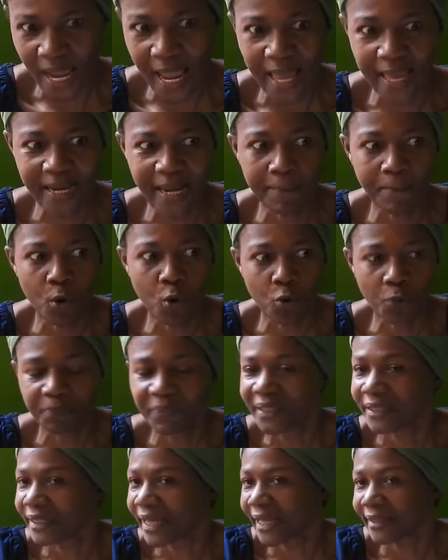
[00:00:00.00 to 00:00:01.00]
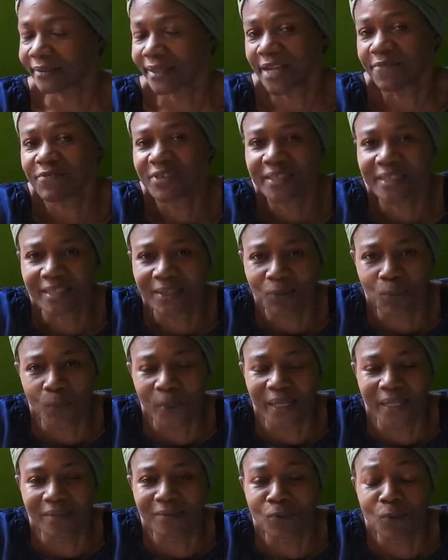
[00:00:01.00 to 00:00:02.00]
I'm hoping that everything
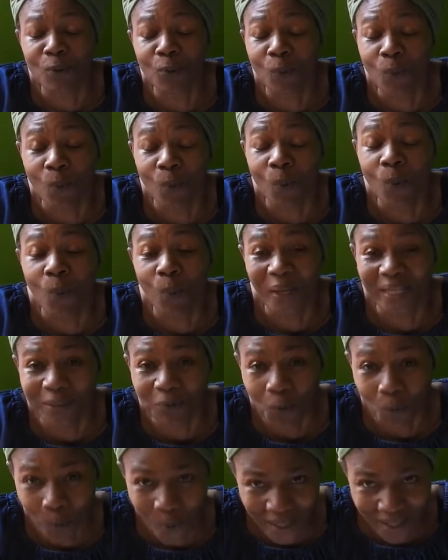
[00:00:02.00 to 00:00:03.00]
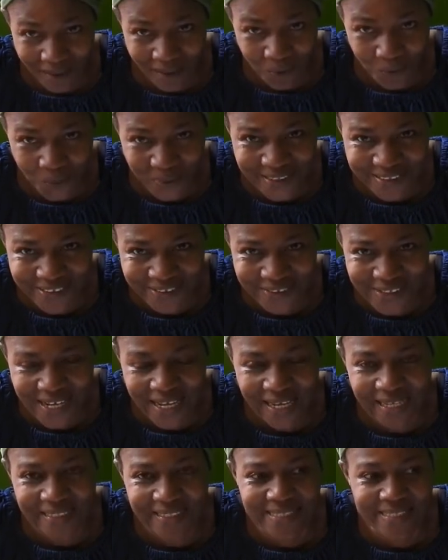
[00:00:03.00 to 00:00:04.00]
went well with you
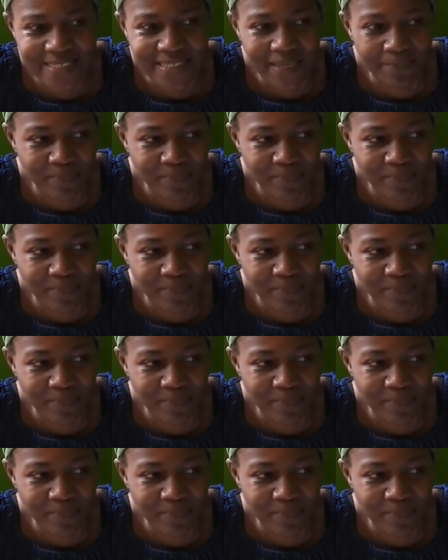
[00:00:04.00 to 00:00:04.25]
guys.